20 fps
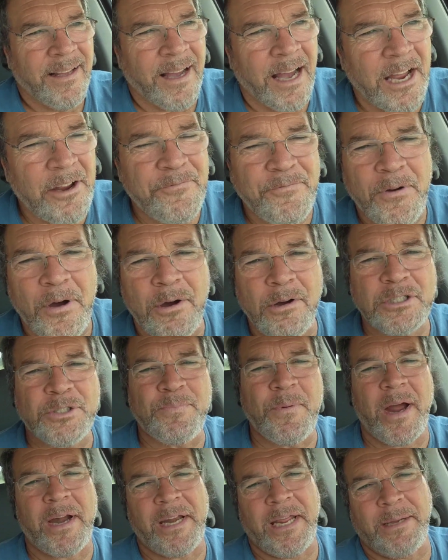Hi folks,
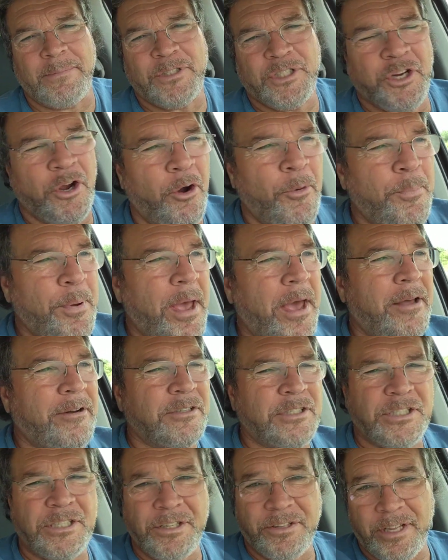my name's Joe
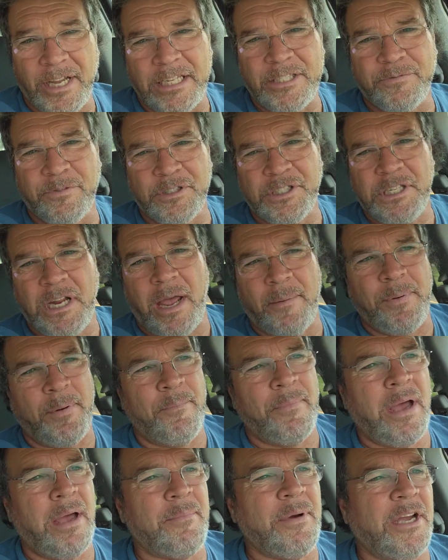Patterson. Thanks for stopping
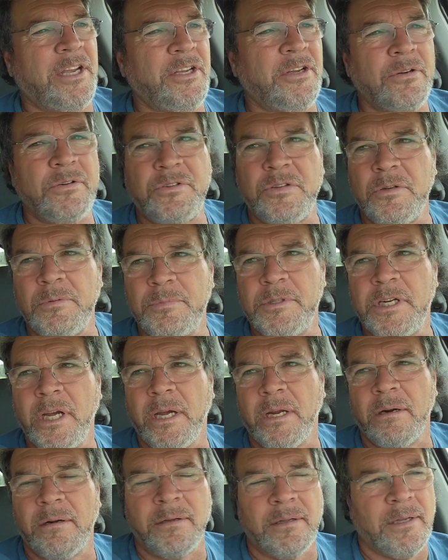by my YouTube
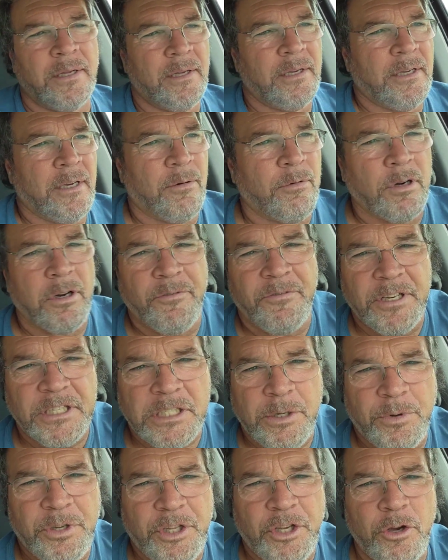channel. I want to
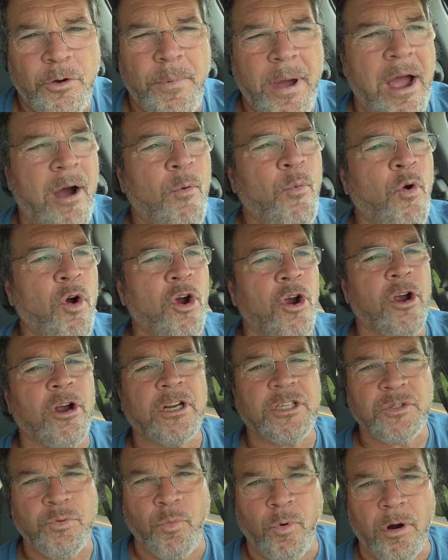visit with you about
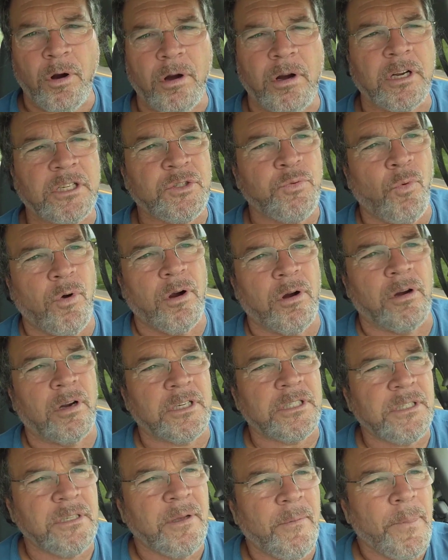works, works,
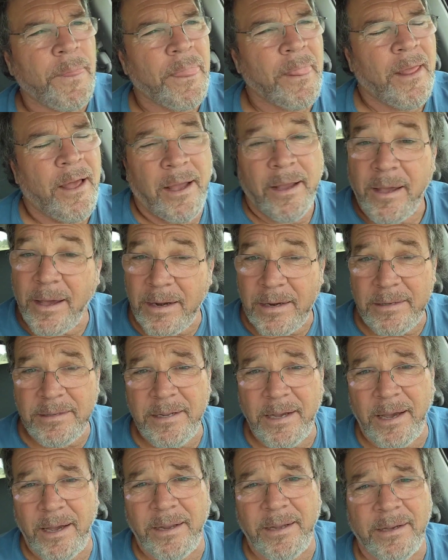works. I got to
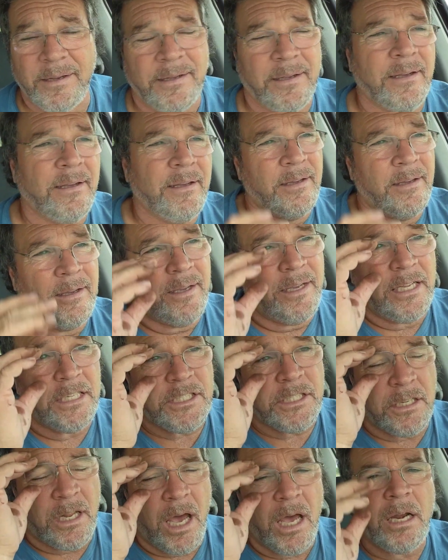tell you,
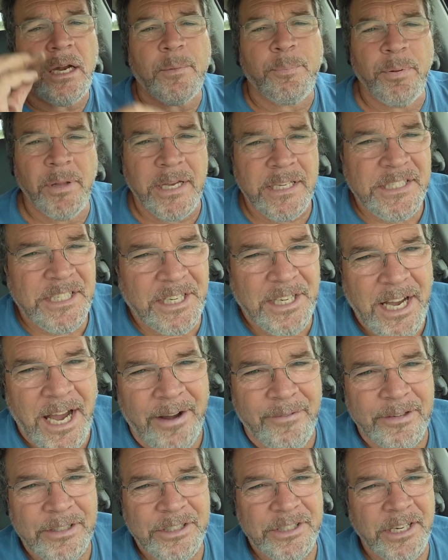it's not a pleasant
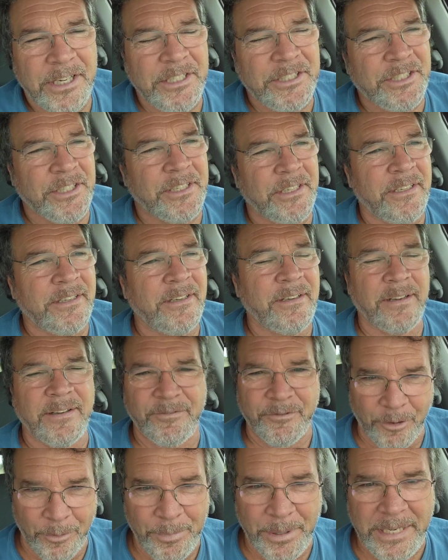conversation
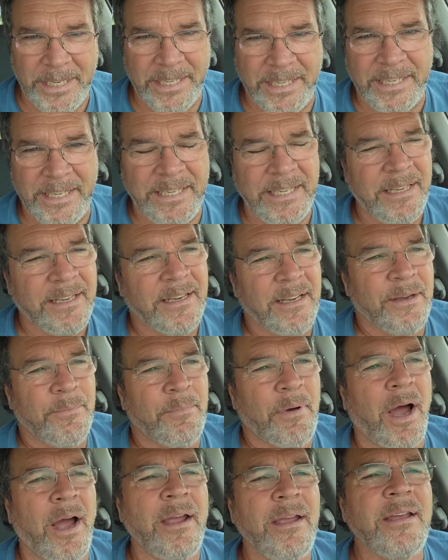for me.
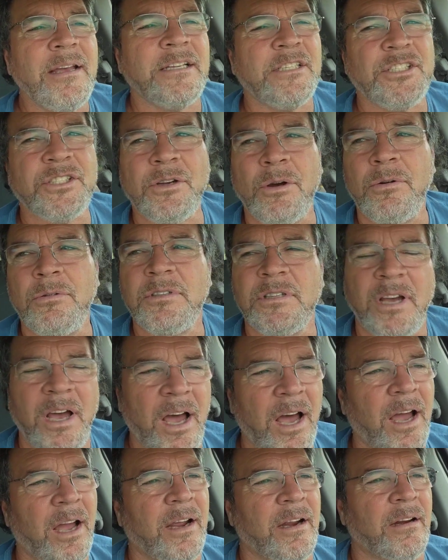I get so
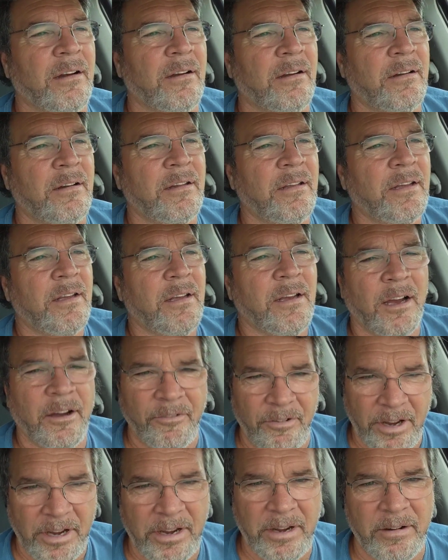tired
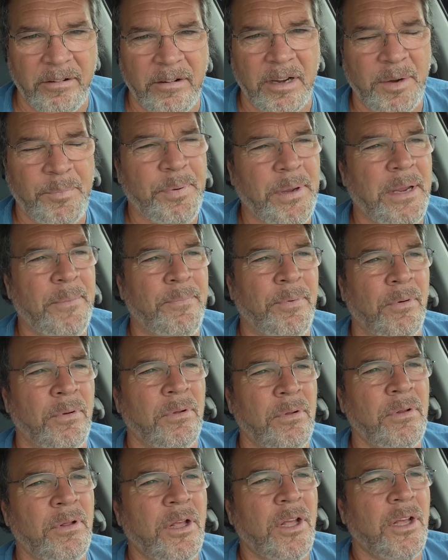of hearing
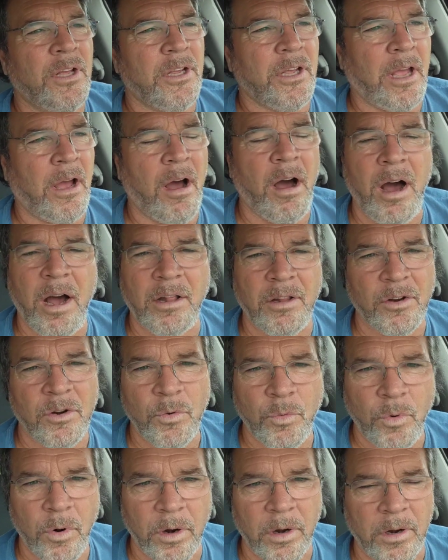people holler
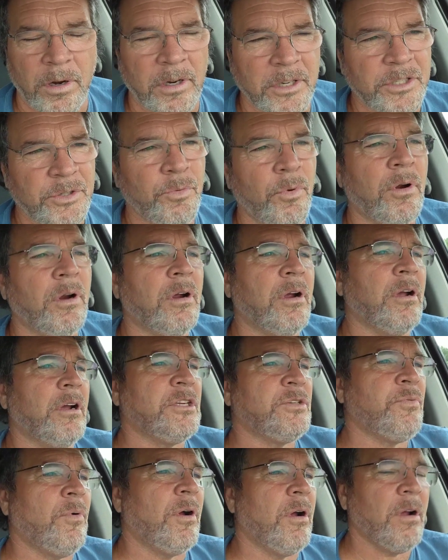works,
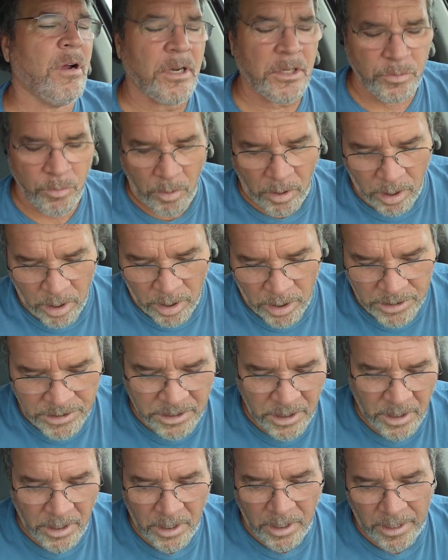works, works, works.
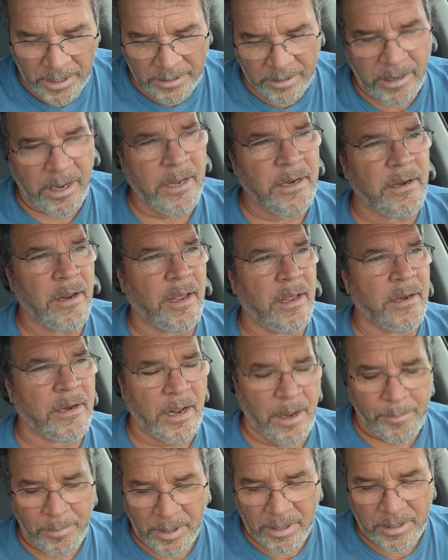And, and, and
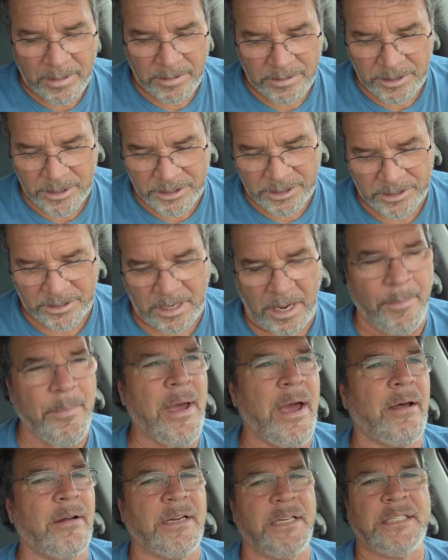I'm going to just come
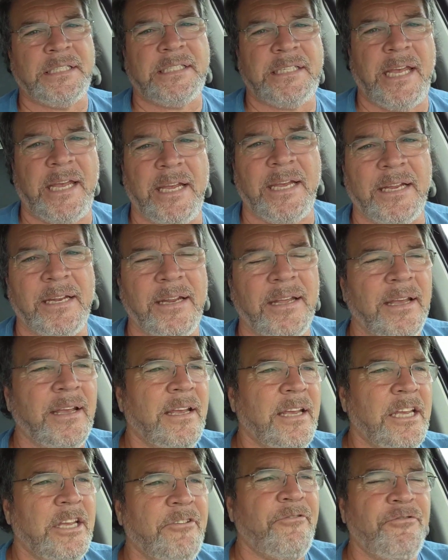out and say it.
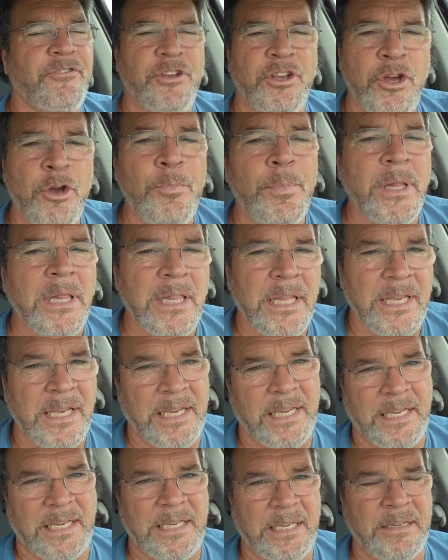If you
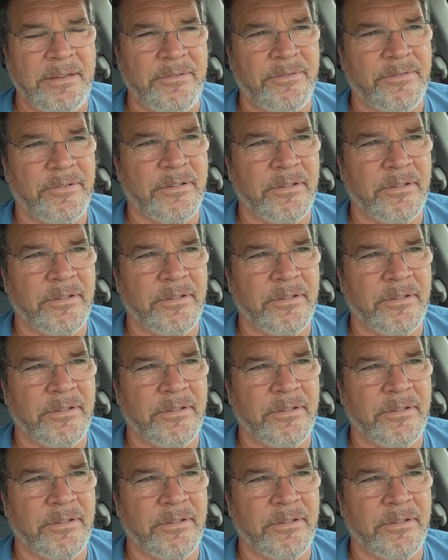believe